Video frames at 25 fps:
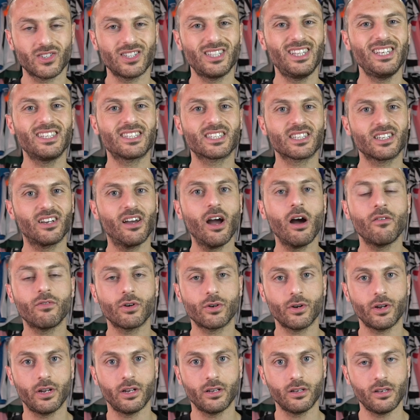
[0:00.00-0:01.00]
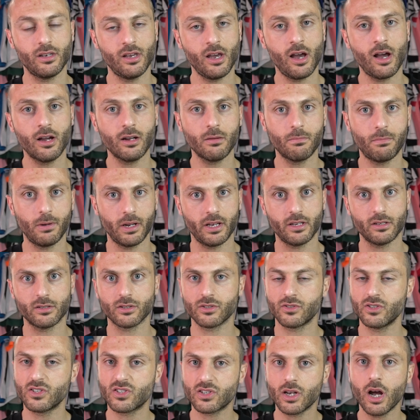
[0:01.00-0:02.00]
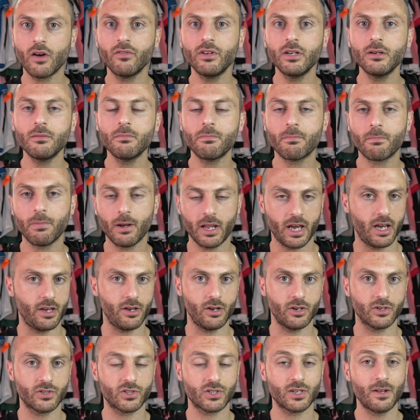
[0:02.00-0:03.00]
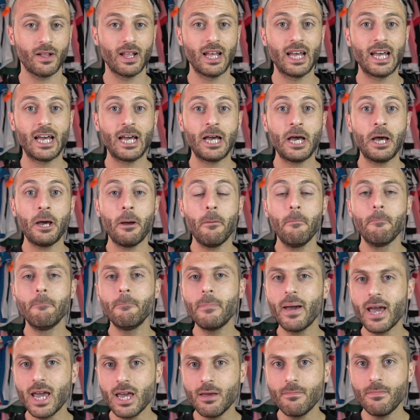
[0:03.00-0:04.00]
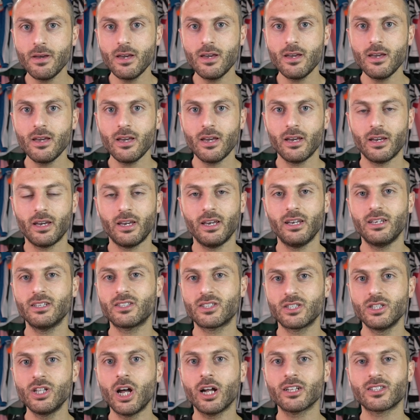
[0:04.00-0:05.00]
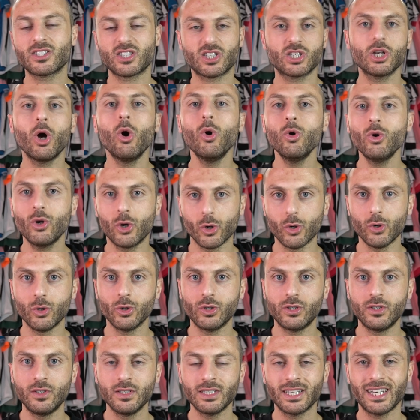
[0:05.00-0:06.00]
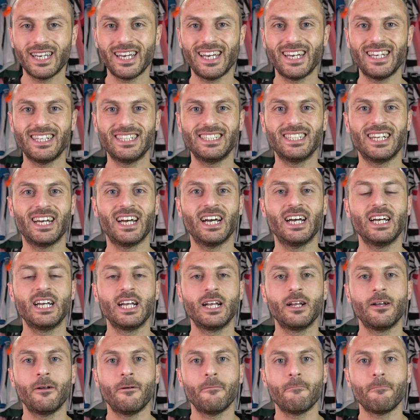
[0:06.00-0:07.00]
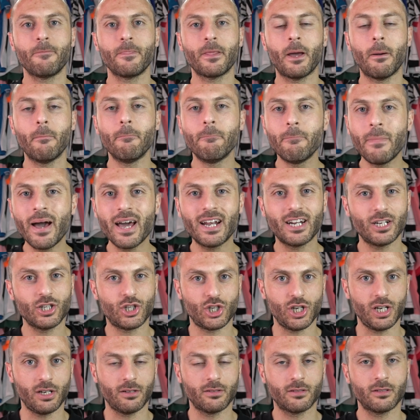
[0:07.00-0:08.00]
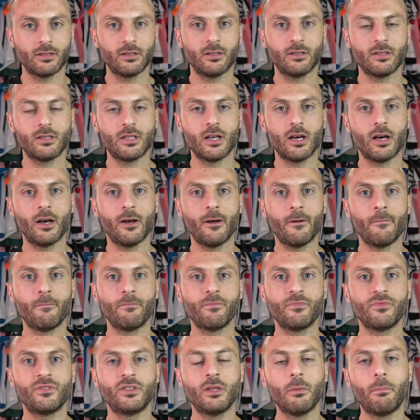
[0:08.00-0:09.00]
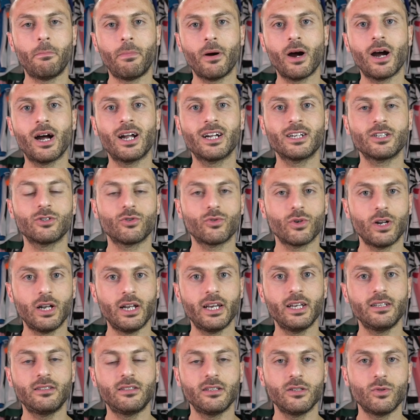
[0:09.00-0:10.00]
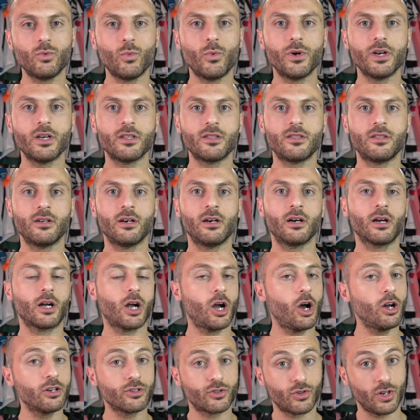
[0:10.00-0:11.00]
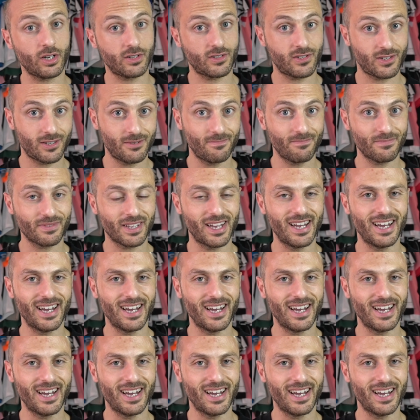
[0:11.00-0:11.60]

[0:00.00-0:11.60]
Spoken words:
discovering players. Maybe he's not so good in managing the part related with contracts